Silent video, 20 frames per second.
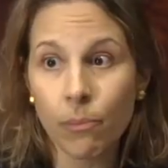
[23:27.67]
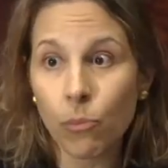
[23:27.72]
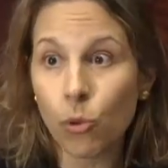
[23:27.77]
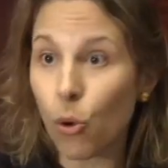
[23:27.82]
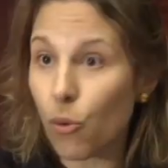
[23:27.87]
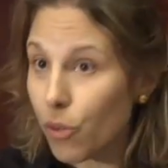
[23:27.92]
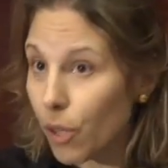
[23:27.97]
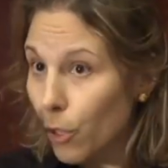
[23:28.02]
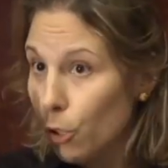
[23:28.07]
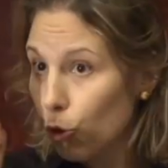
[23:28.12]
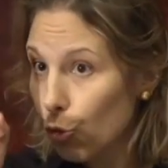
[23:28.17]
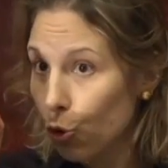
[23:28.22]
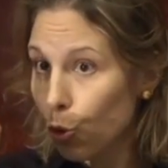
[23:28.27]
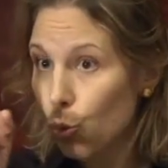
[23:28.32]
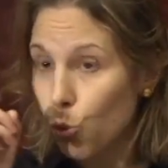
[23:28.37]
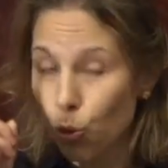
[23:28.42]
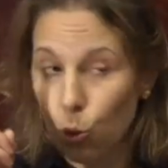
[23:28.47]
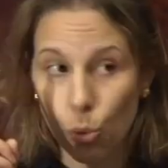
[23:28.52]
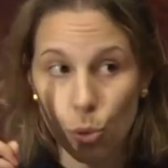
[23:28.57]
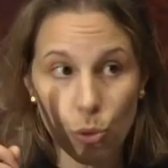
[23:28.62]
Those are the
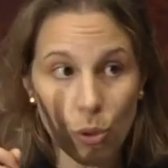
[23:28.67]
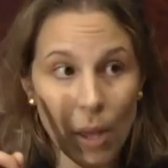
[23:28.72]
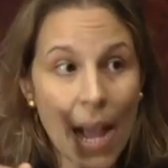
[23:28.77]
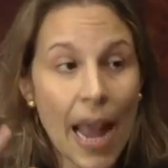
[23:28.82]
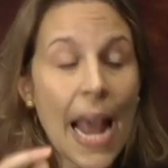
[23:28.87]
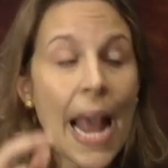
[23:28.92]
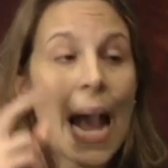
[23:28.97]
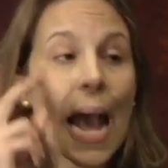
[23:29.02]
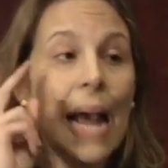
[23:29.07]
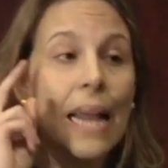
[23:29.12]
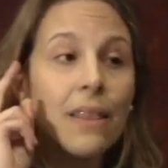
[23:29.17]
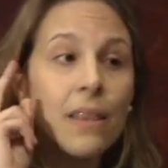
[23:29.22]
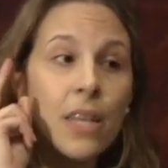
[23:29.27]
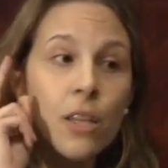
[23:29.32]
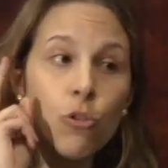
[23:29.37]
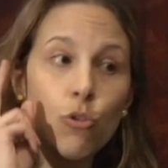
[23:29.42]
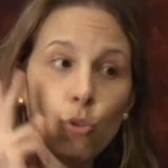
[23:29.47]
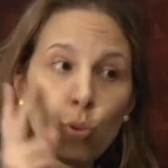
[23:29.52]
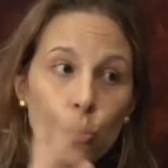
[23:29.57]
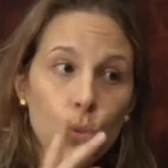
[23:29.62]
two rules. And
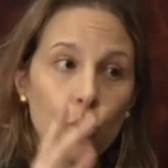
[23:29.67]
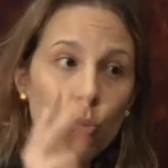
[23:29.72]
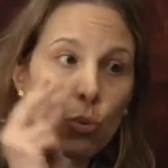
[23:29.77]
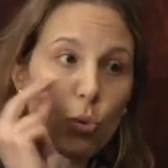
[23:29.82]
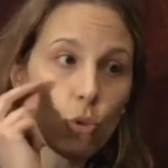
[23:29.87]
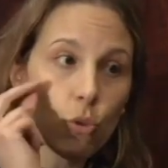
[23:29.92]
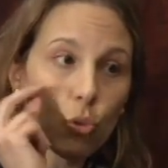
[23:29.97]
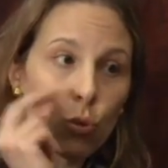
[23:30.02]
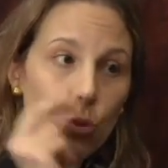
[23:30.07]
these two